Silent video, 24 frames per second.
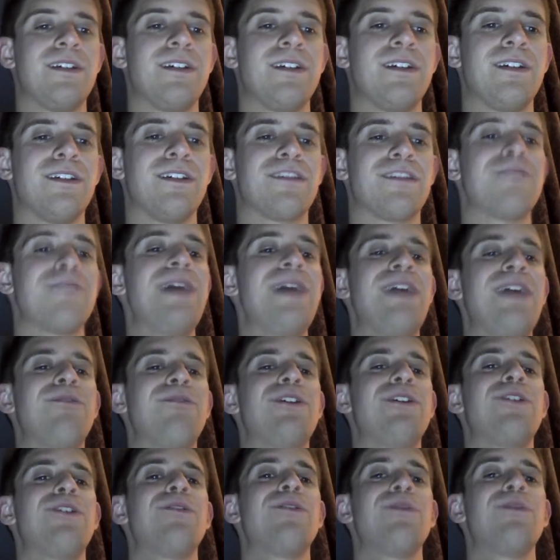So Matt
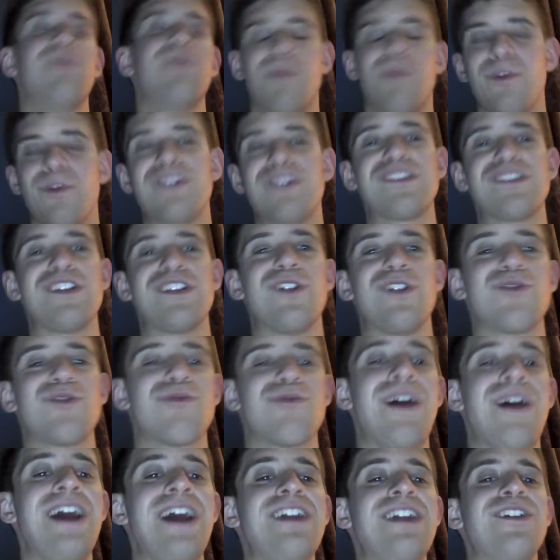Riddle was shown
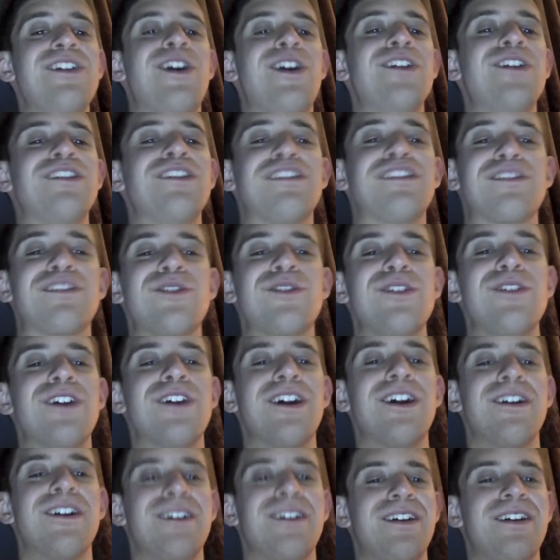riding on his
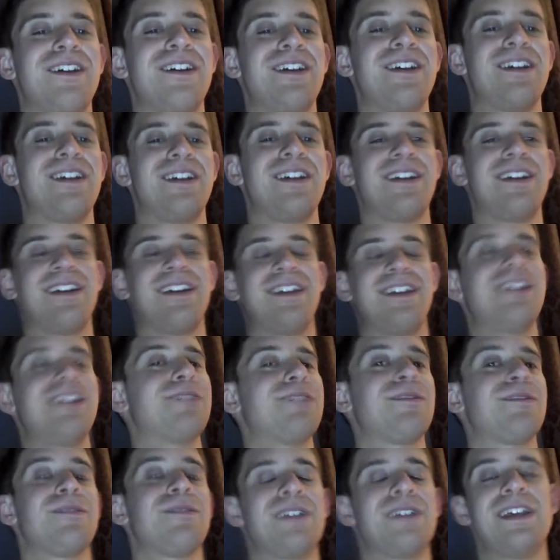scooter. He,
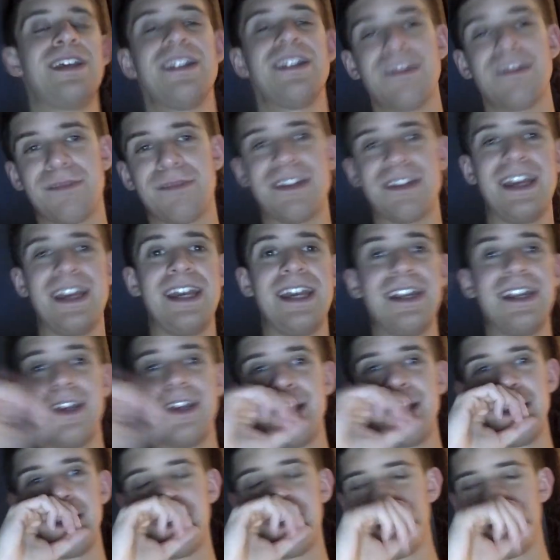does, he ends up saying,
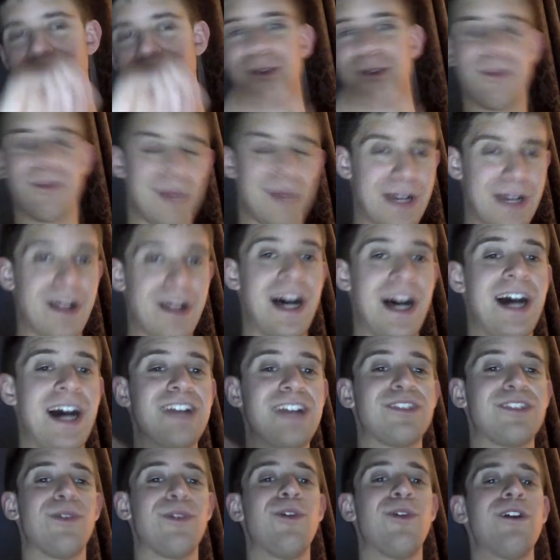you know, hi
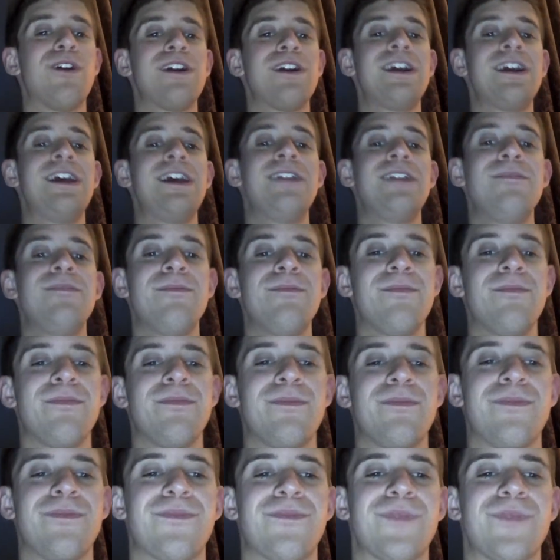to Orton.
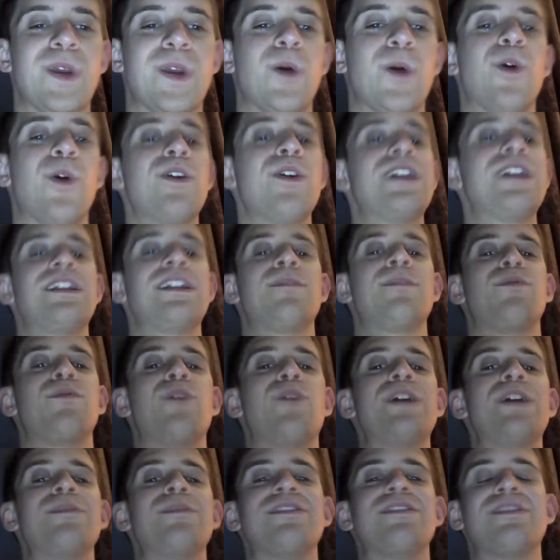Orton ended up
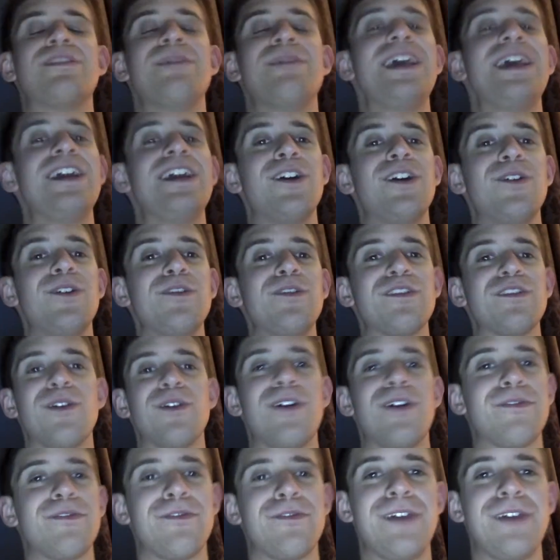wiping tomatoes
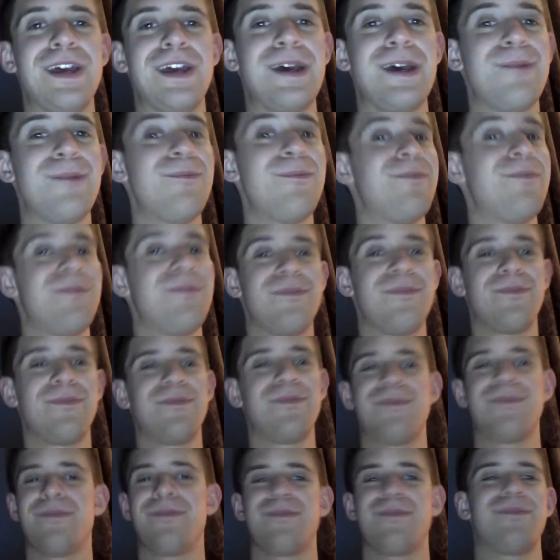off of him
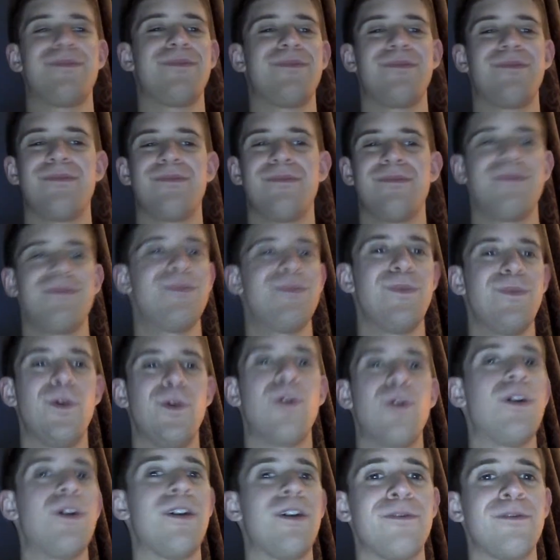
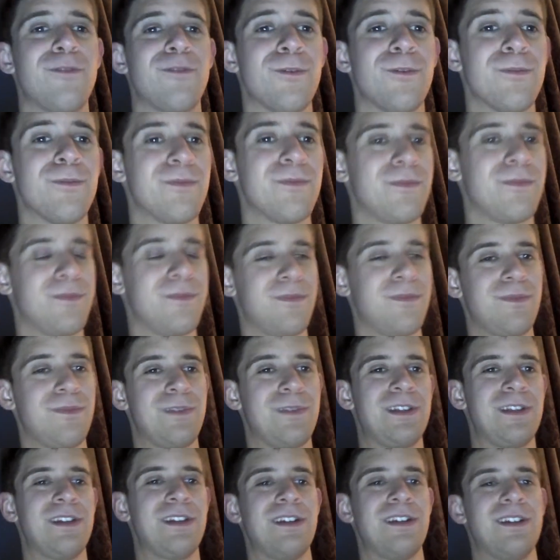awful.
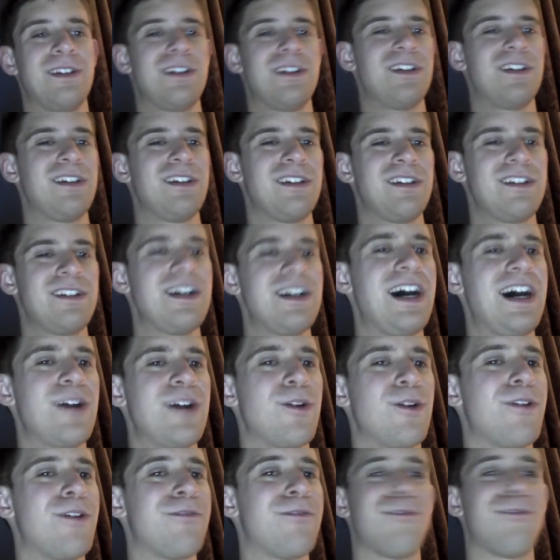God
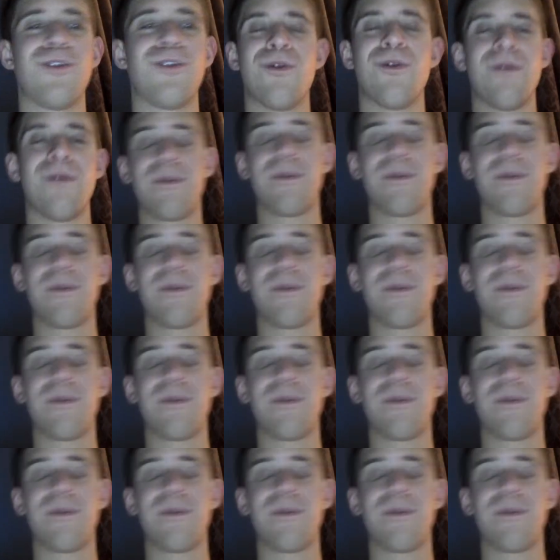awful.